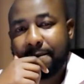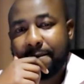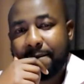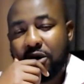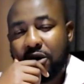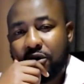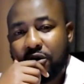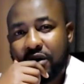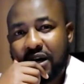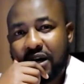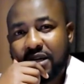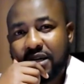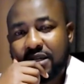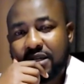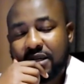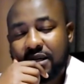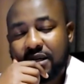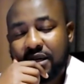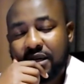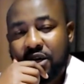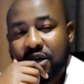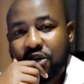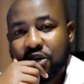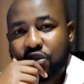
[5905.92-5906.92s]
All right.
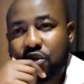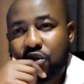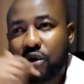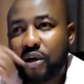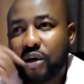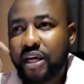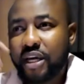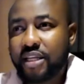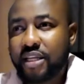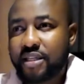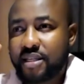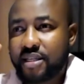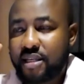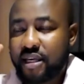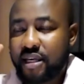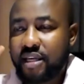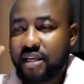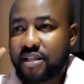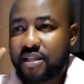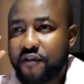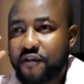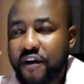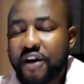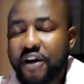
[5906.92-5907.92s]
So
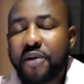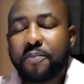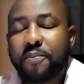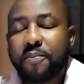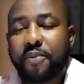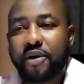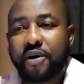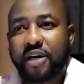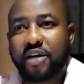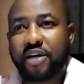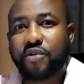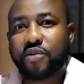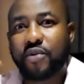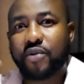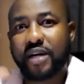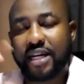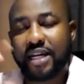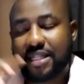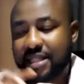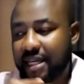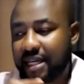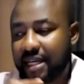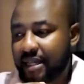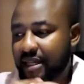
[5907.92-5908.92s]
it's very important to
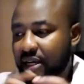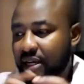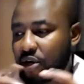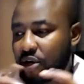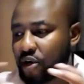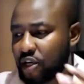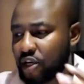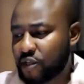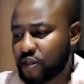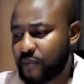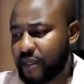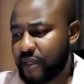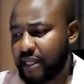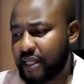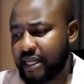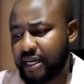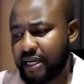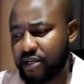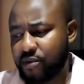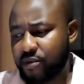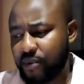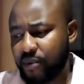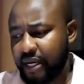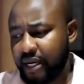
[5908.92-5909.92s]
understand the gospel
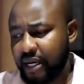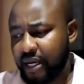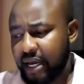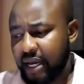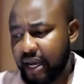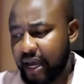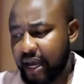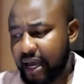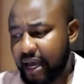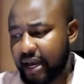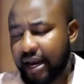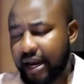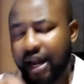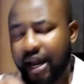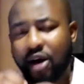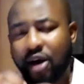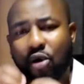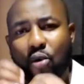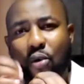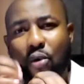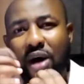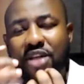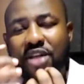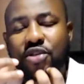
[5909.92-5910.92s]
that way. And now
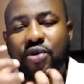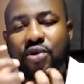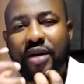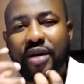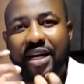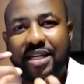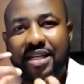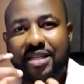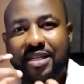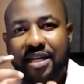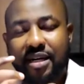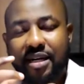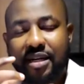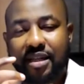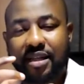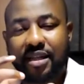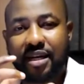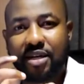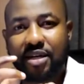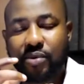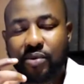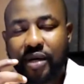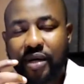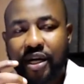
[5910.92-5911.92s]
once you understand it
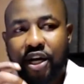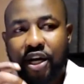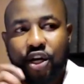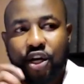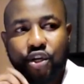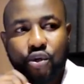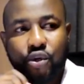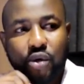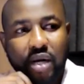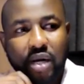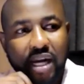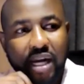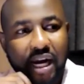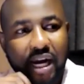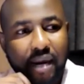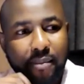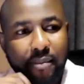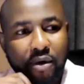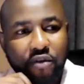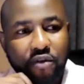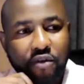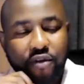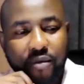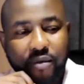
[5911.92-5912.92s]
that way, you'll come
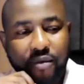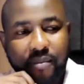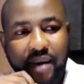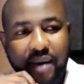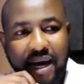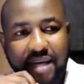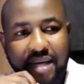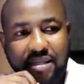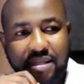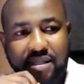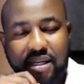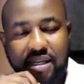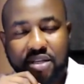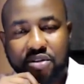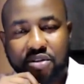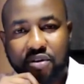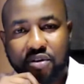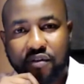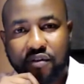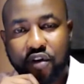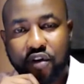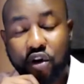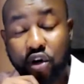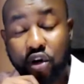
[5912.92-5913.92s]
out from a sense
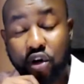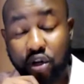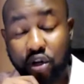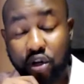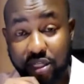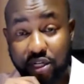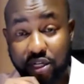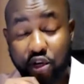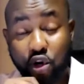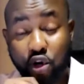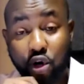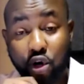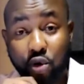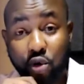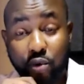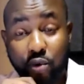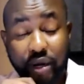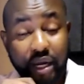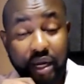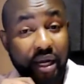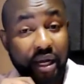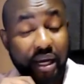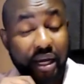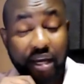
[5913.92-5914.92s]
of not
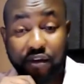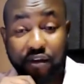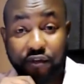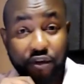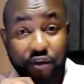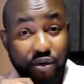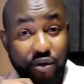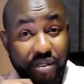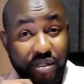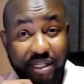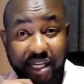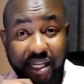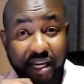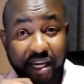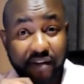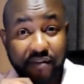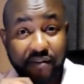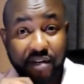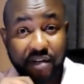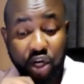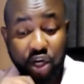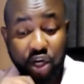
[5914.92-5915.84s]
knowing if you're saved